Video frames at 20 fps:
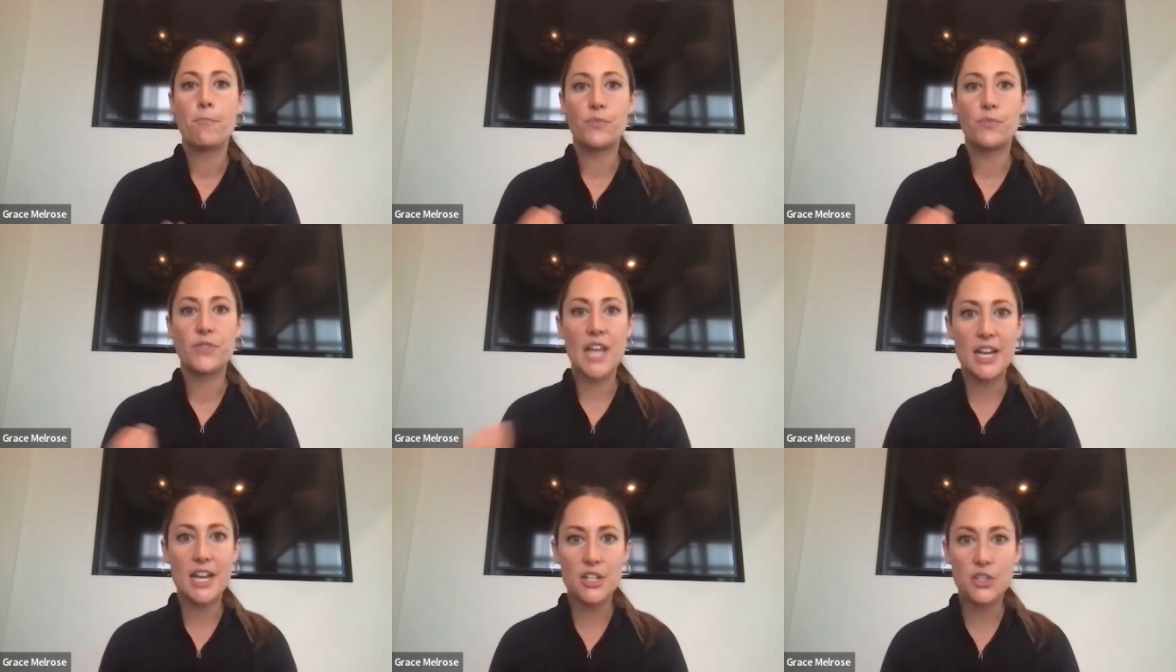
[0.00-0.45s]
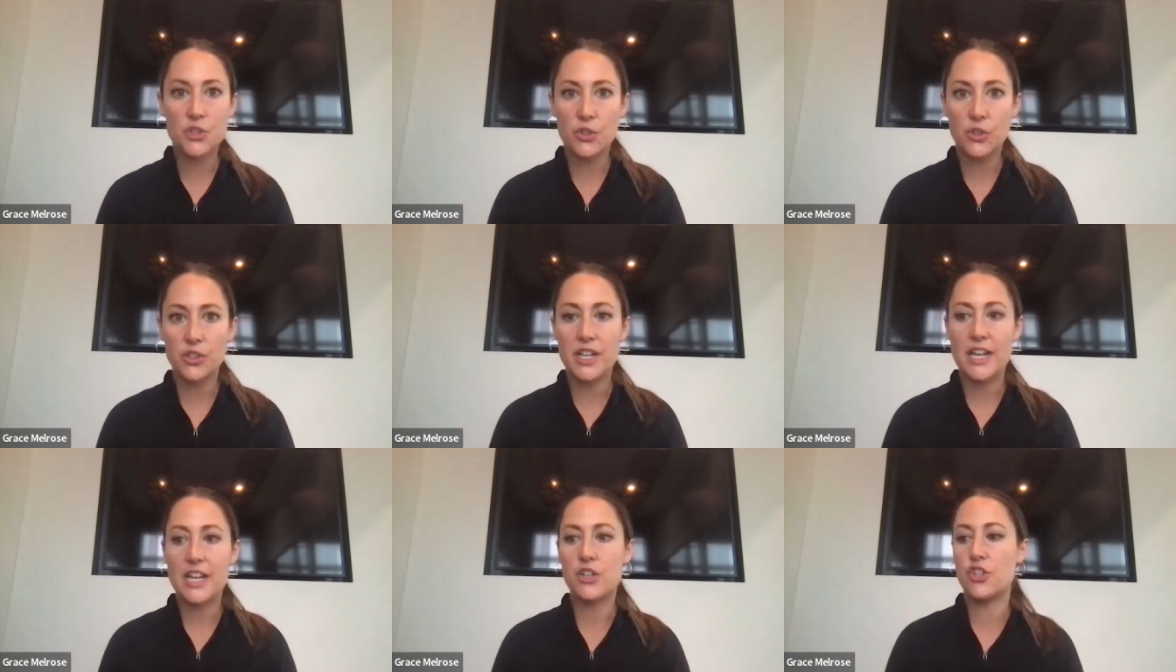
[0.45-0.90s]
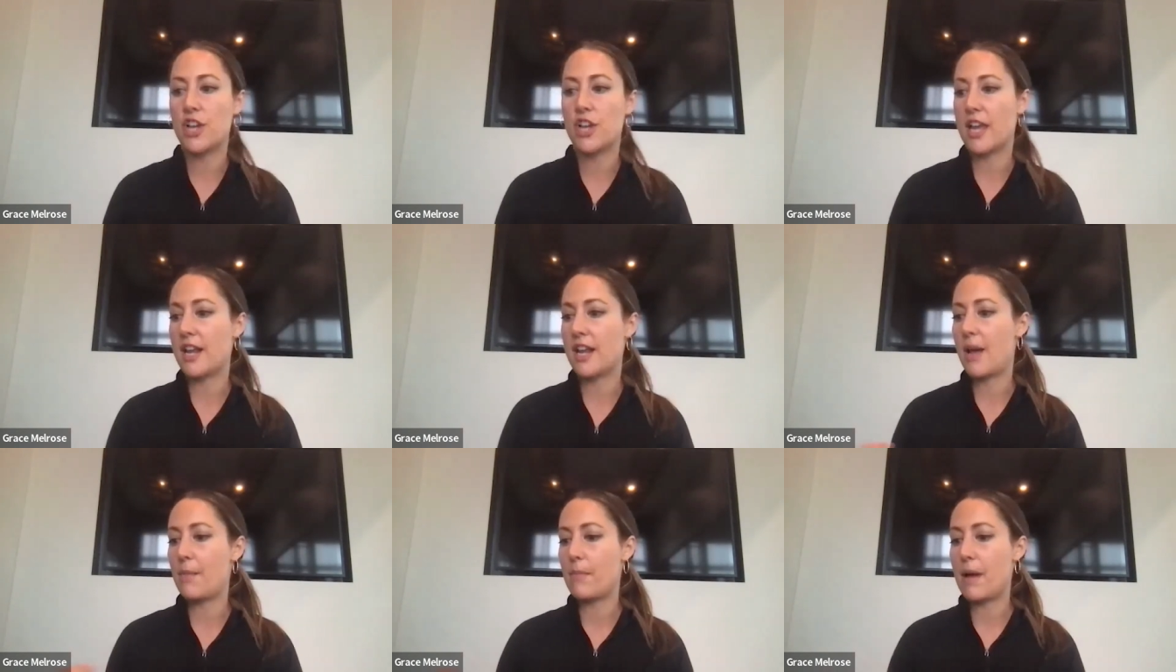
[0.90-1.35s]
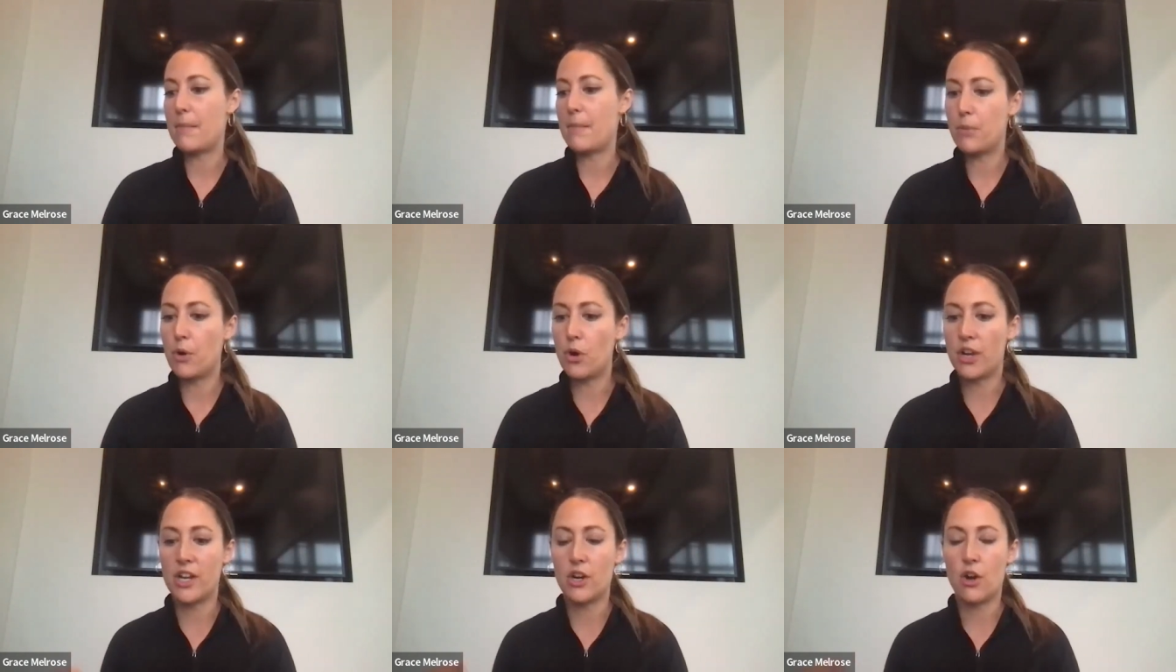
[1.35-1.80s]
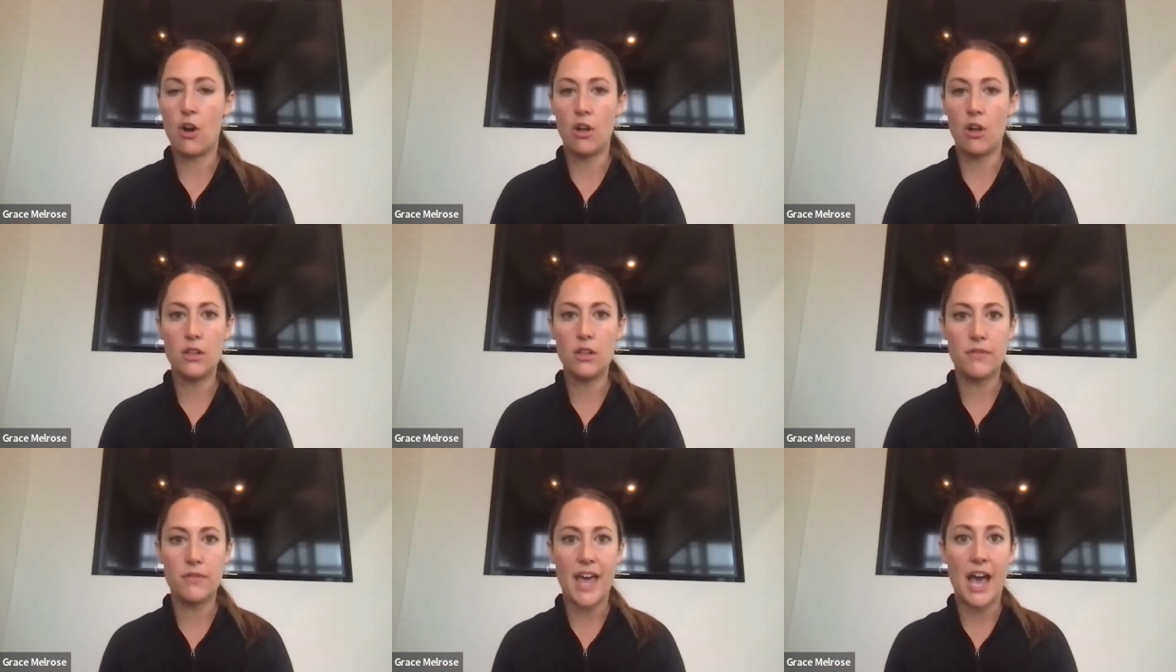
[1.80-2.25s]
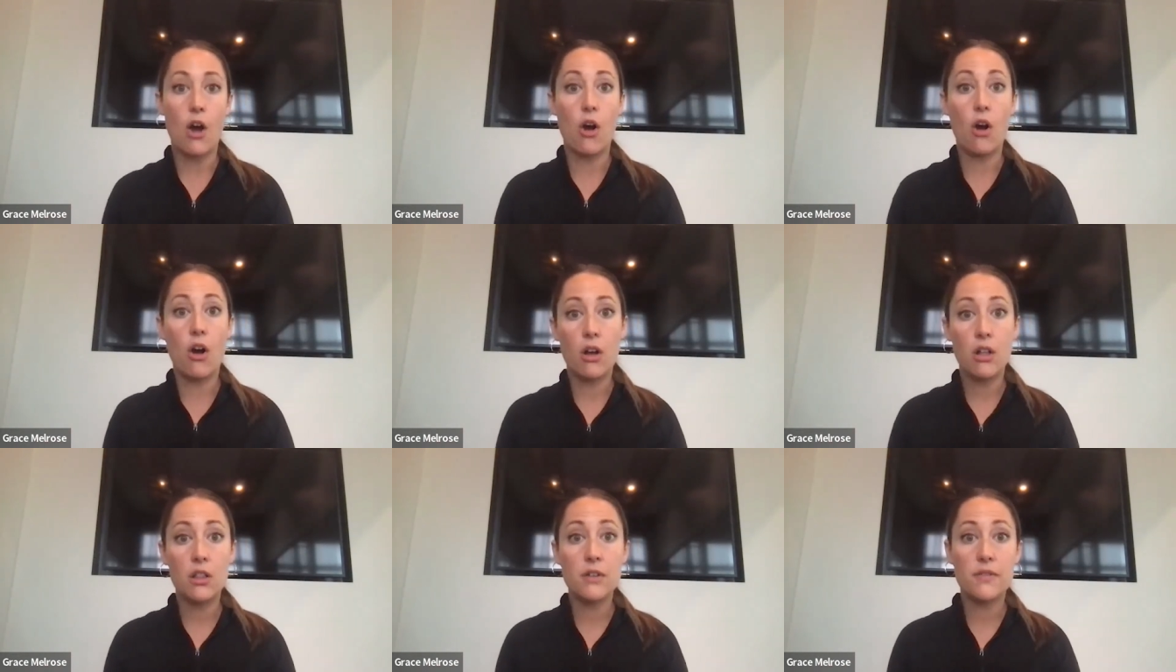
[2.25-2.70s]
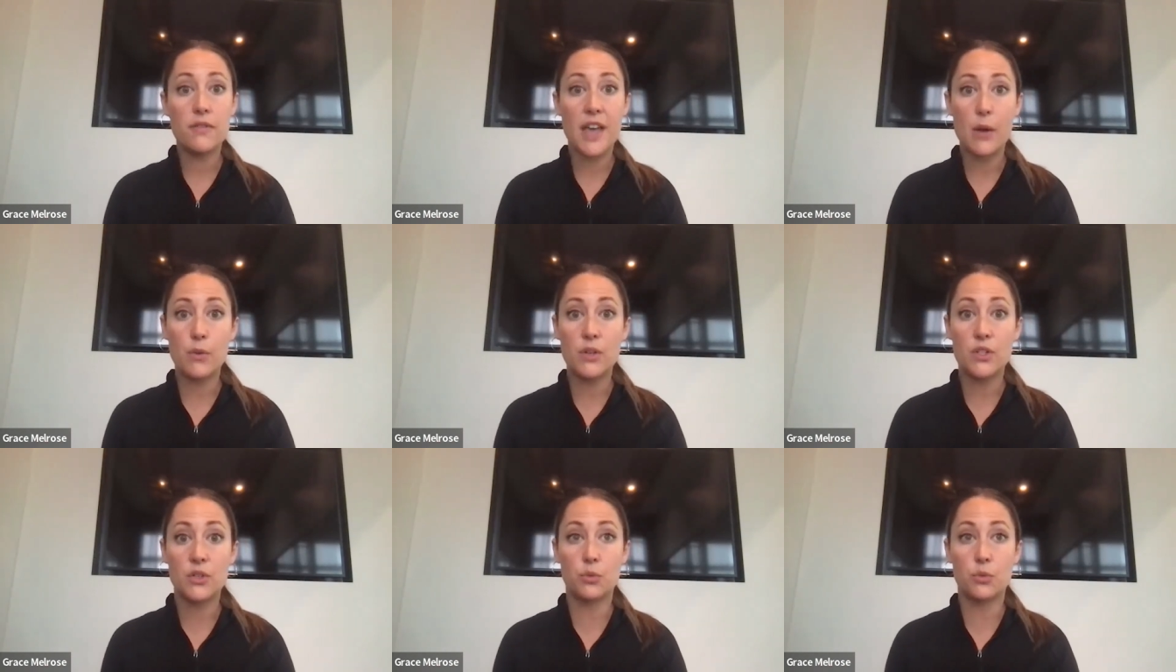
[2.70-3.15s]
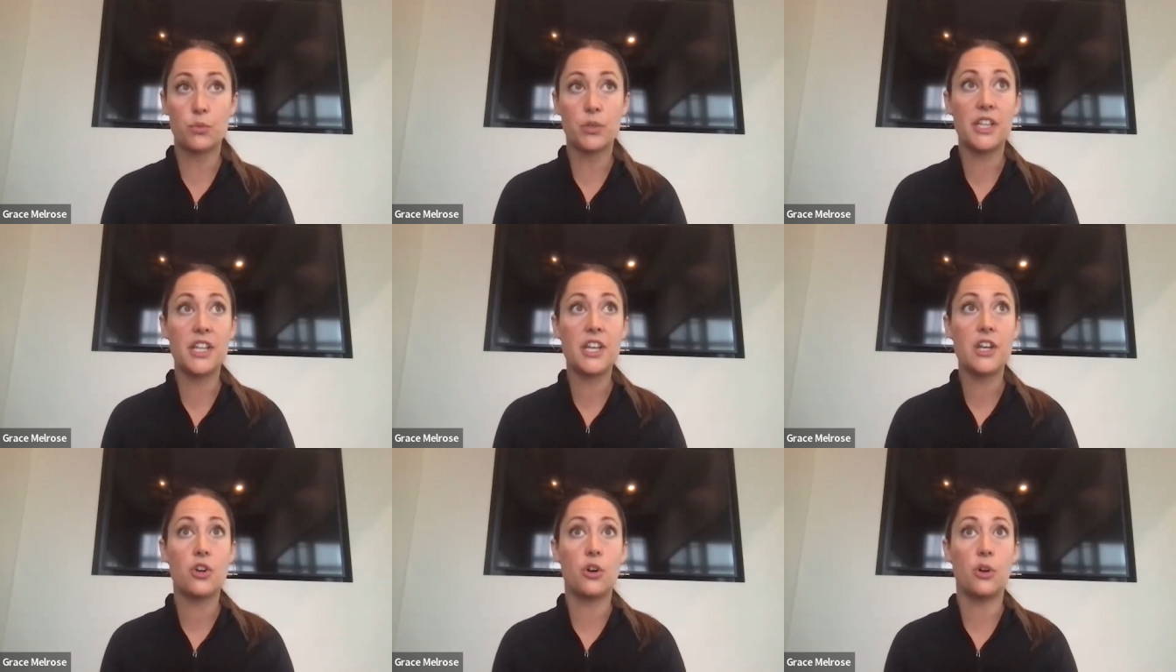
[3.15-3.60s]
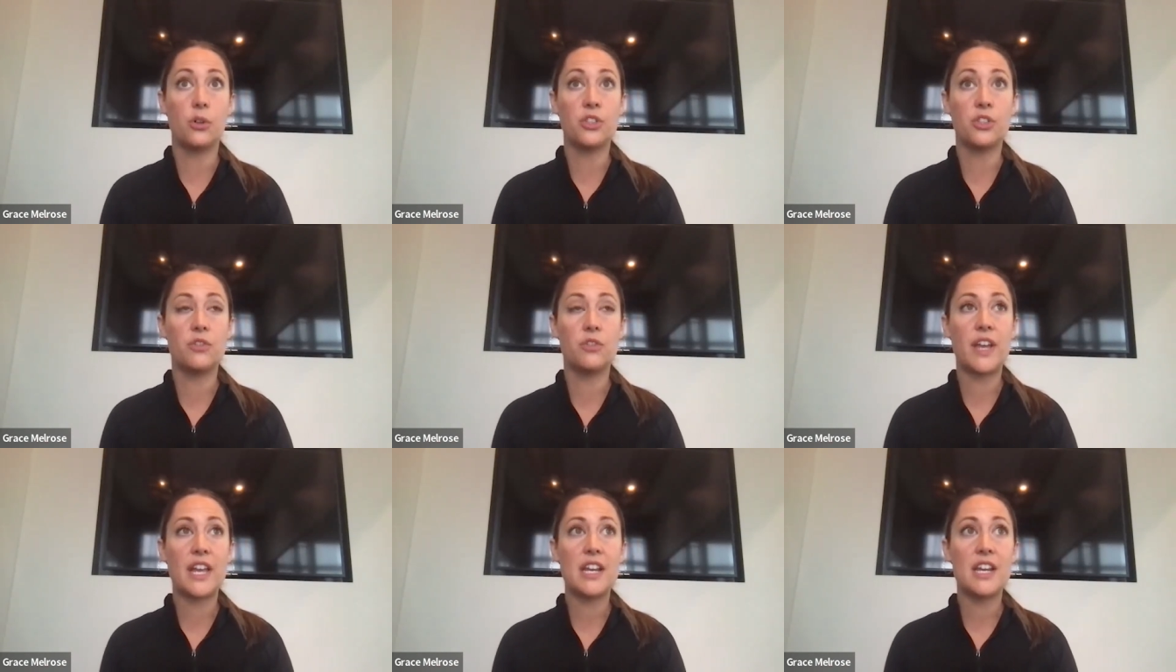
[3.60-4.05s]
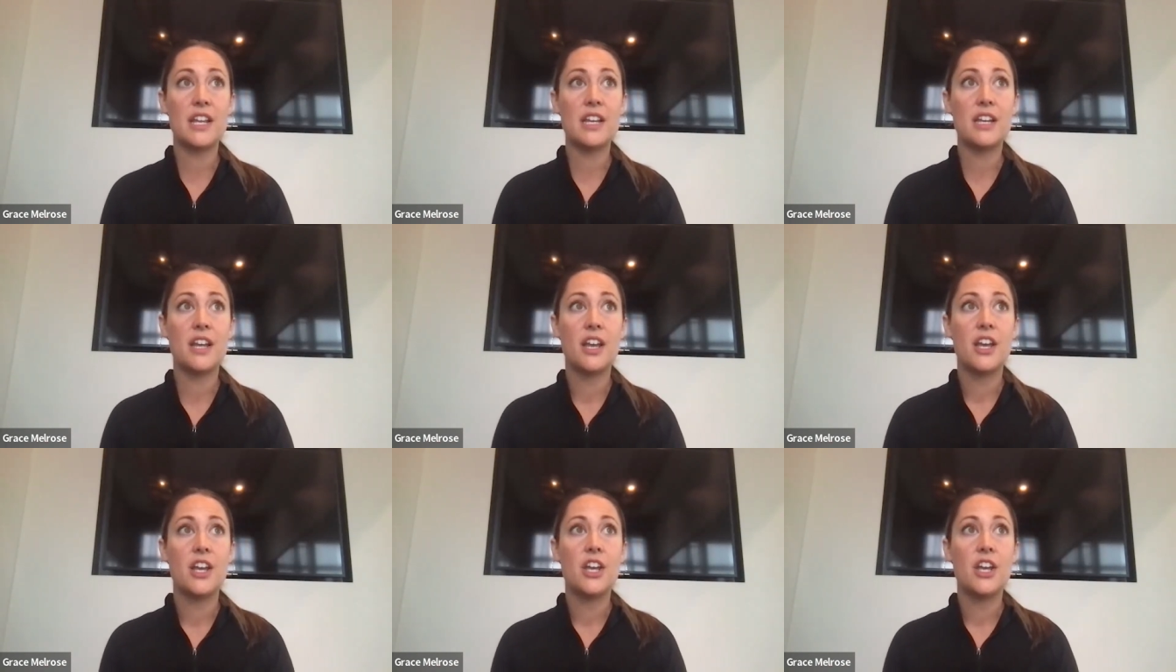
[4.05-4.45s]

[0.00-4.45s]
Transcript: Tennis Girl Nation and my book and all of that, all of that was really cultivated